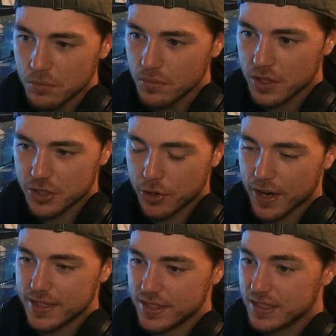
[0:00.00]
It's
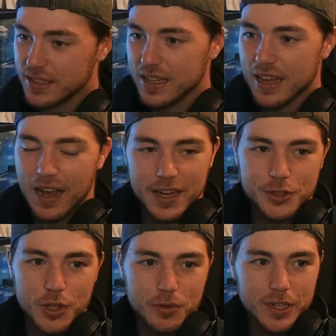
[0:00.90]
crazy. I
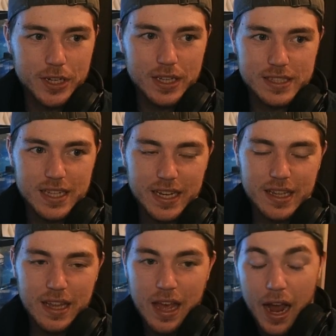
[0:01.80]
don't know. It's
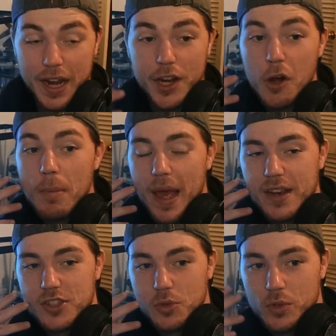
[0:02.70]
like, I know
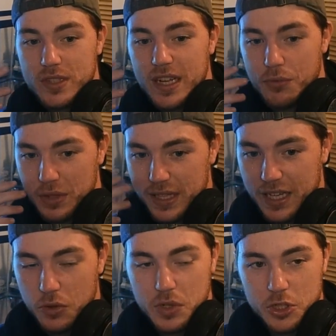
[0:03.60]
pet stores get
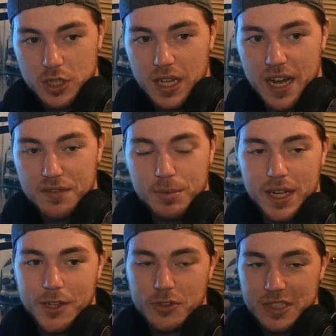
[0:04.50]
relinquished a lot of
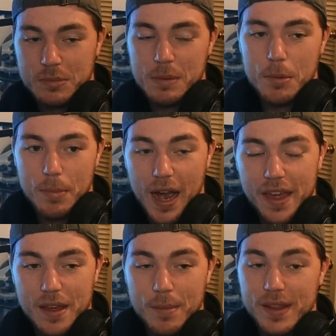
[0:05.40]
plecos because people buy
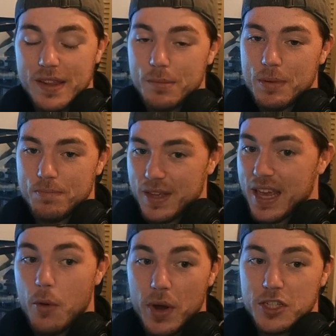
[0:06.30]
them and then they
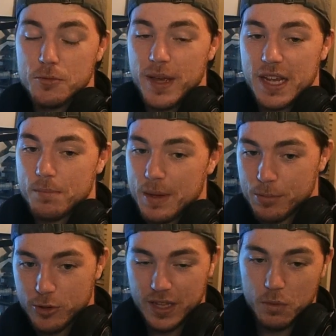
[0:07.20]
get way too big and people
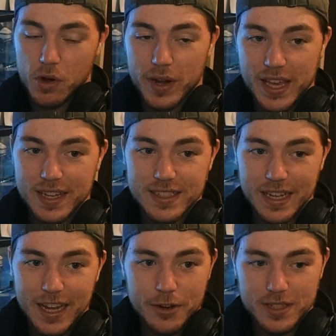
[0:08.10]
are like, well, I can't take
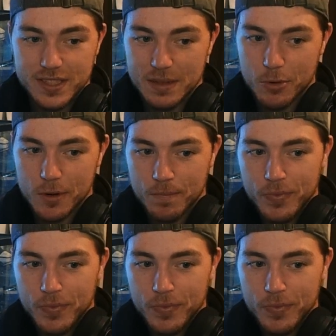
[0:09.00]
care of this anymore.